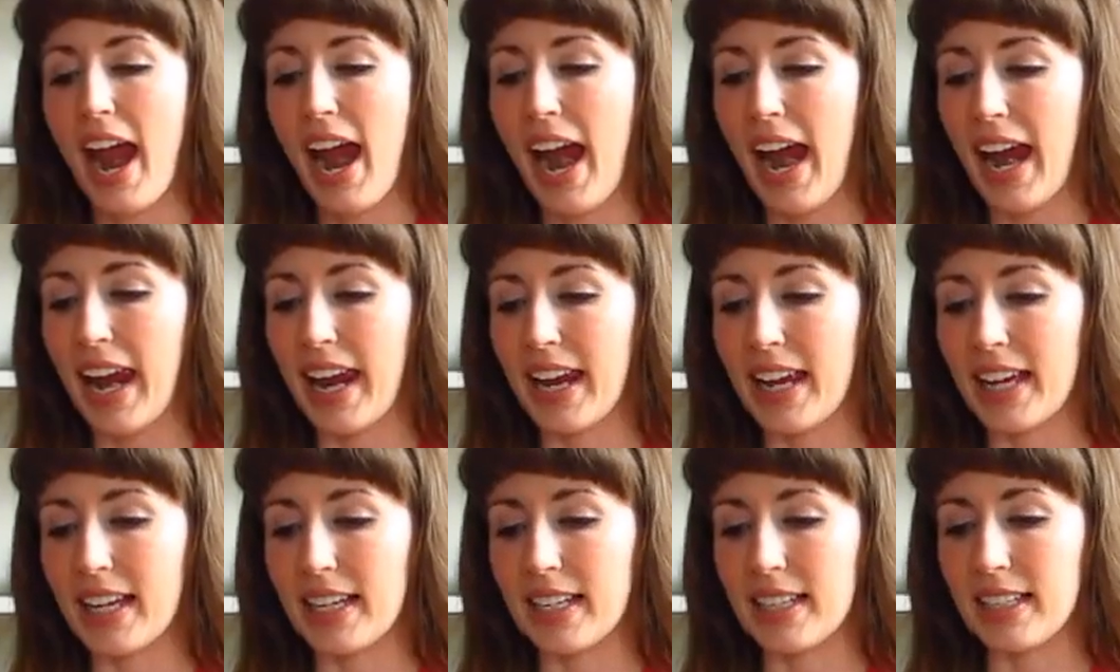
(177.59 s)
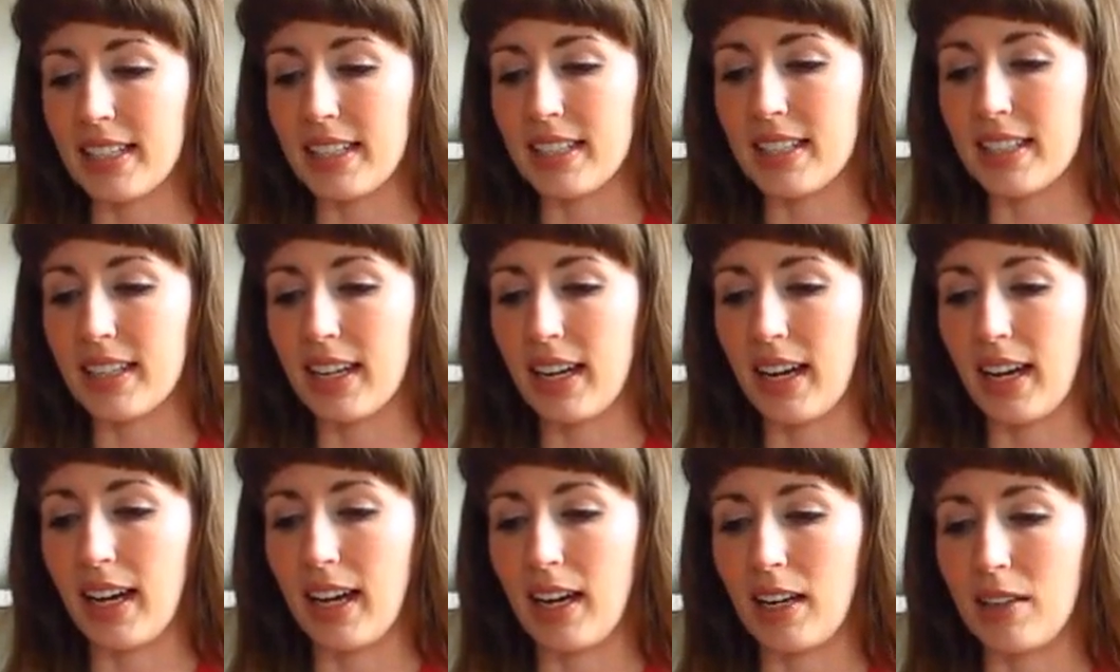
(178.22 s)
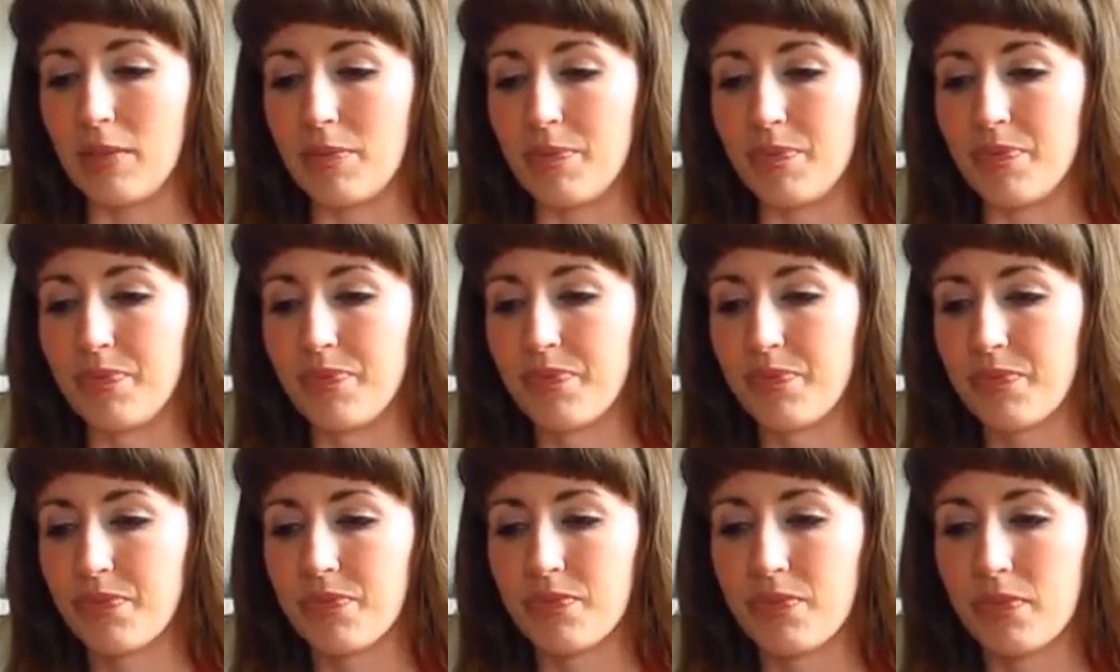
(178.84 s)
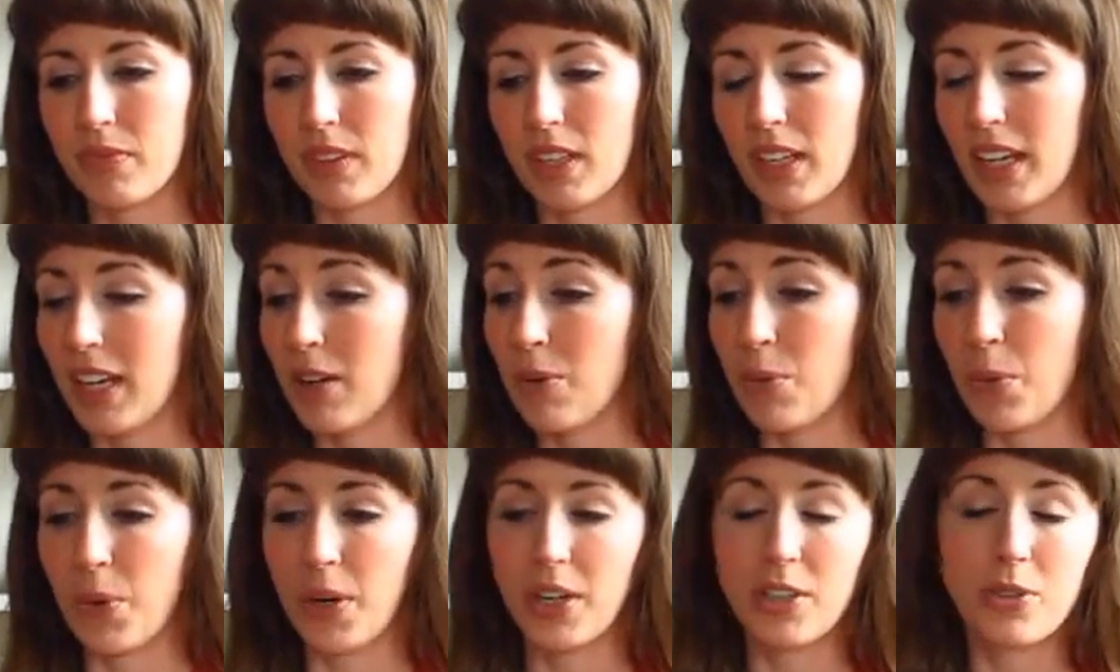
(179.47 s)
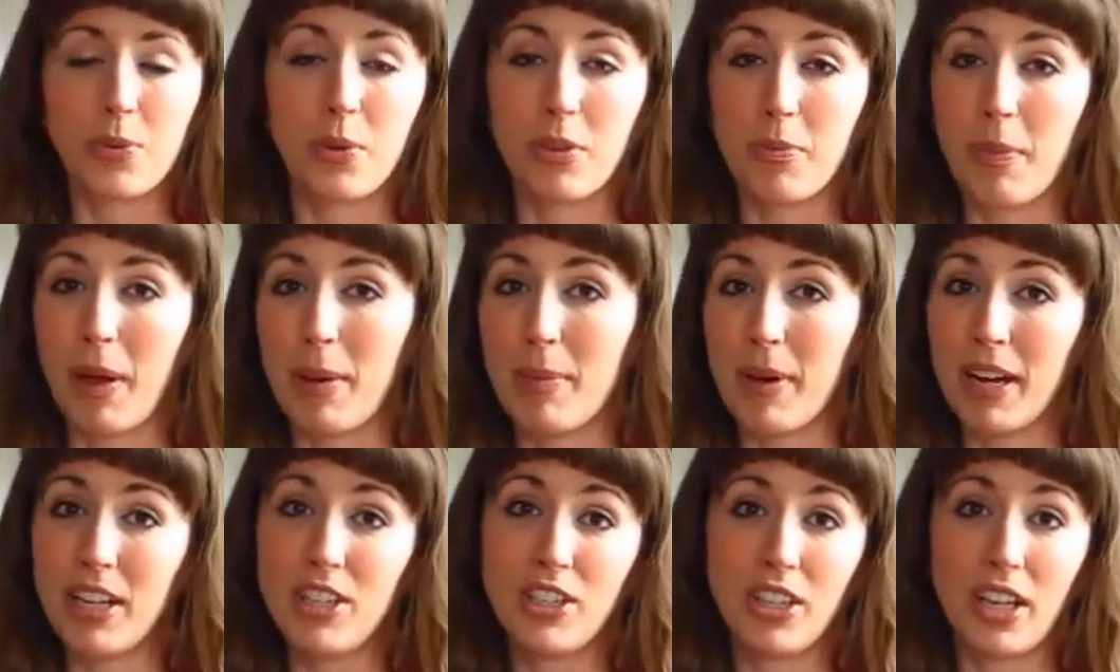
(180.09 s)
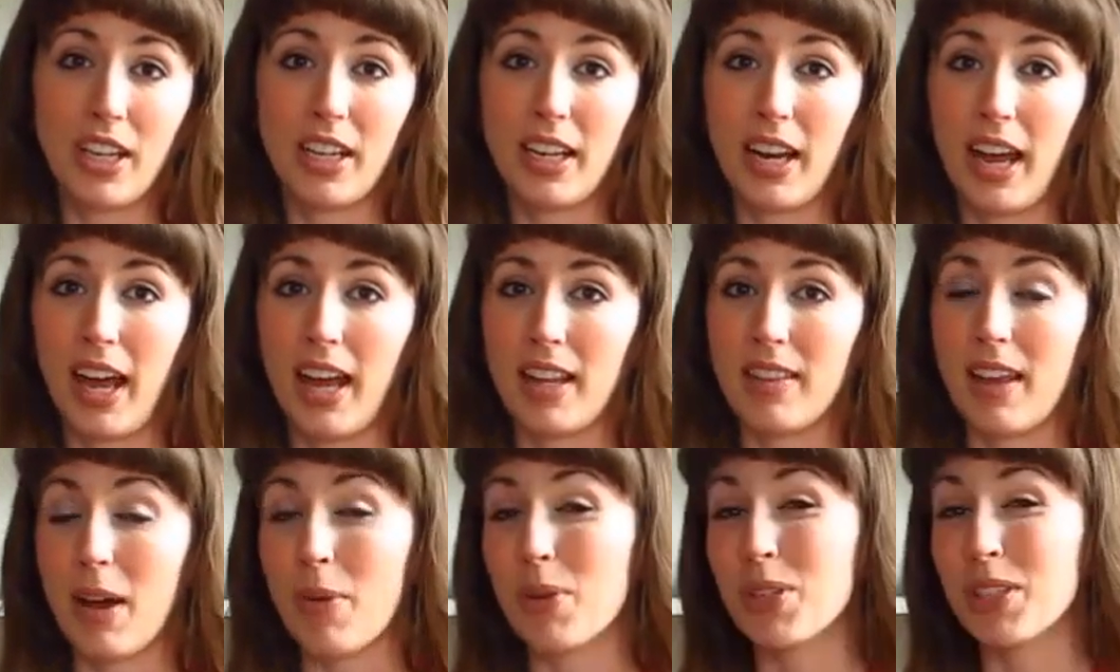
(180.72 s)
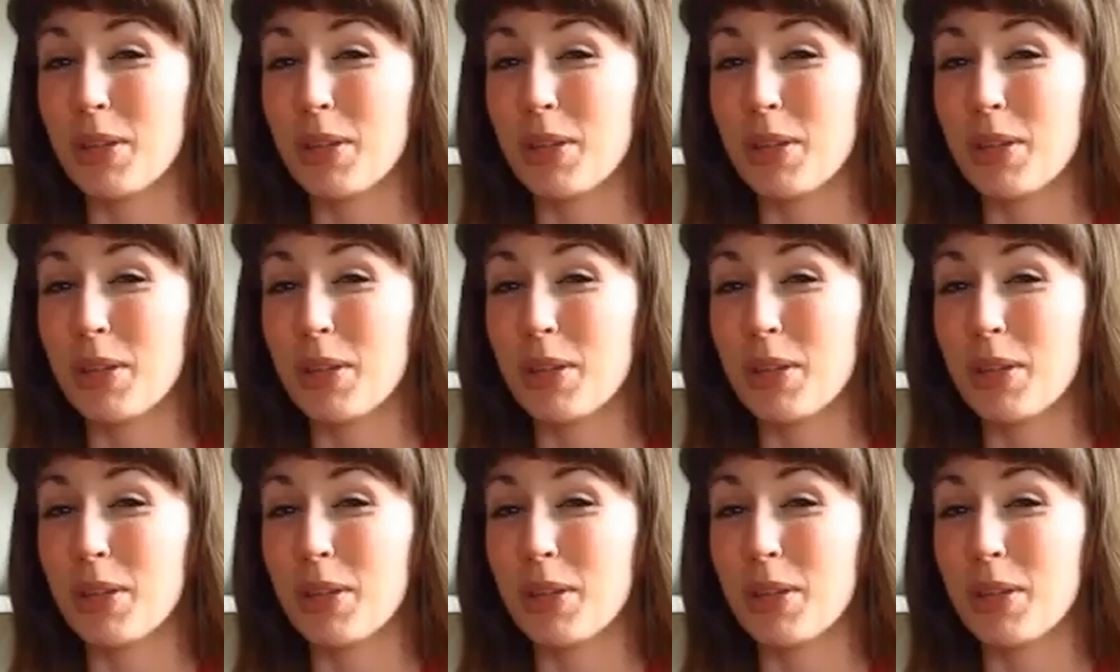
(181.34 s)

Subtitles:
And he worked with my budget, and that was